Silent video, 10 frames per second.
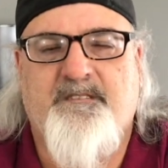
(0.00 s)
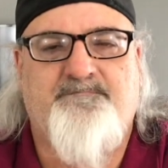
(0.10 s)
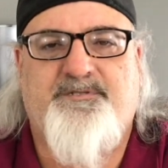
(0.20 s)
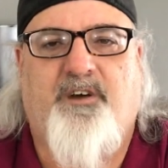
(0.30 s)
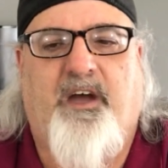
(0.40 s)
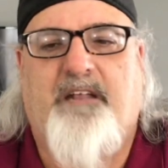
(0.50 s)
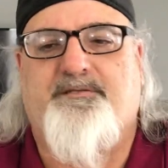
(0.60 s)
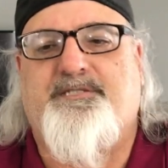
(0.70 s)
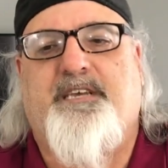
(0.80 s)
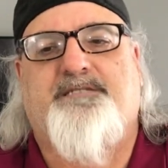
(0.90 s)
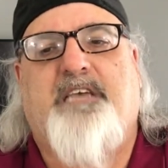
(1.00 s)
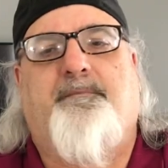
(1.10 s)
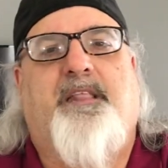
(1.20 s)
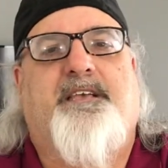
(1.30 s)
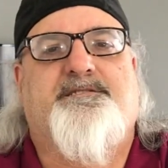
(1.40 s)
Sorry, I don't see it.
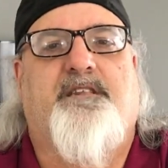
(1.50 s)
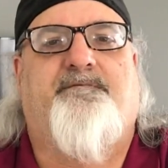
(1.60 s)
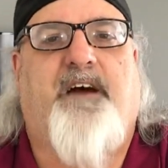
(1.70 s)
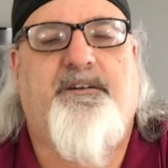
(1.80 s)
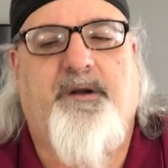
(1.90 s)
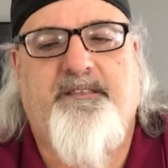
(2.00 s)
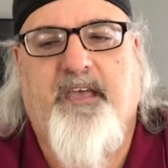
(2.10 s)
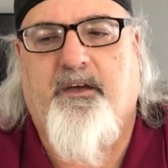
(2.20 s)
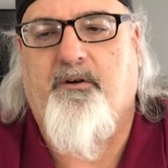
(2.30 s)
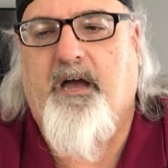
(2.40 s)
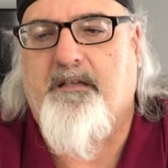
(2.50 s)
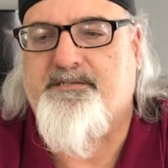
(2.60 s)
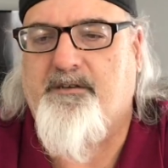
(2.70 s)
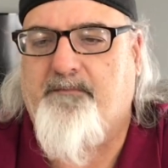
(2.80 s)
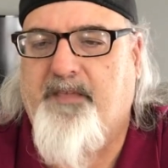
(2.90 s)
Sabalenka's going to find a way to take her out.
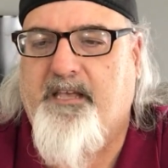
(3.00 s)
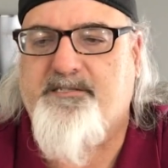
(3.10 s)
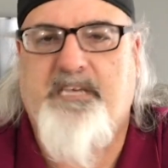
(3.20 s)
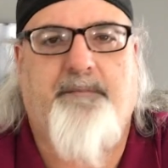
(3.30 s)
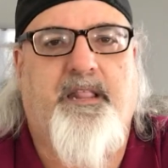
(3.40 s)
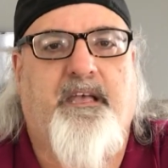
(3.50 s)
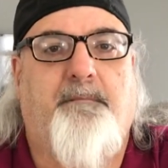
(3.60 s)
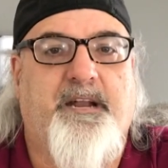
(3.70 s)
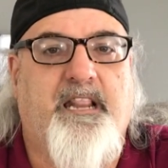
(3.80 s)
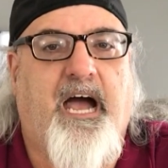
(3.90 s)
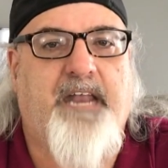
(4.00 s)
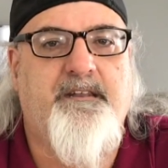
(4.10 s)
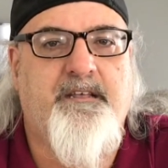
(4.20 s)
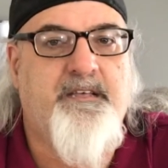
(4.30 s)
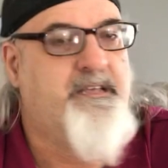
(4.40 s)
So I'm taking Sabalenka money
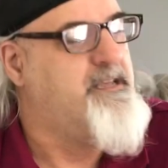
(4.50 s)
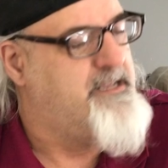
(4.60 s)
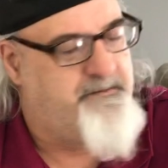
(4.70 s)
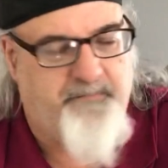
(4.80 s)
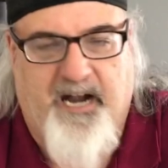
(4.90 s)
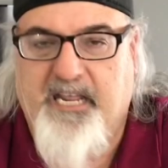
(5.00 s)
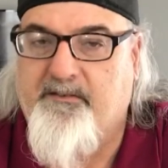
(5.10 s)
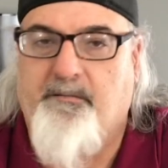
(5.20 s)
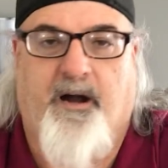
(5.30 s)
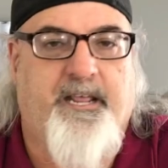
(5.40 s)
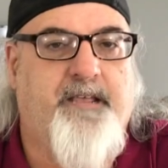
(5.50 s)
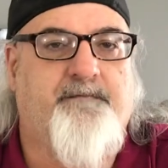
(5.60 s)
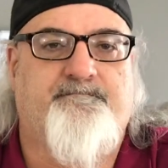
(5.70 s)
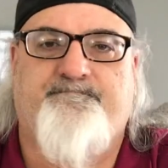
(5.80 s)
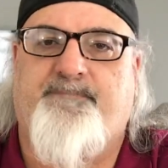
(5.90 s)
line, about even money,
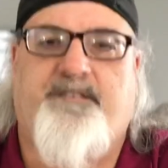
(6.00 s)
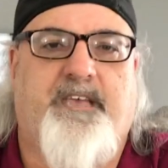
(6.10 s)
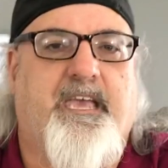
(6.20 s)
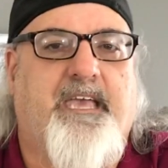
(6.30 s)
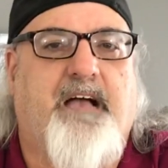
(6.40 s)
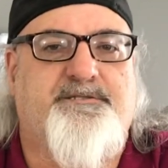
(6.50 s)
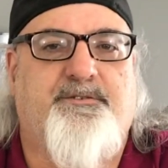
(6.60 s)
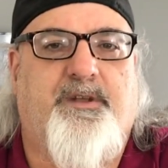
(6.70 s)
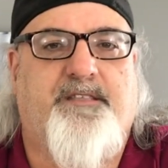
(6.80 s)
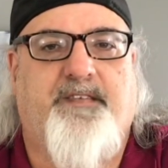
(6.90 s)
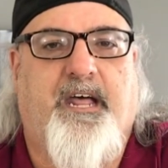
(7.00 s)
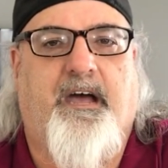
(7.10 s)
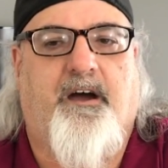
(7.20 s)
to take out Serena tonight.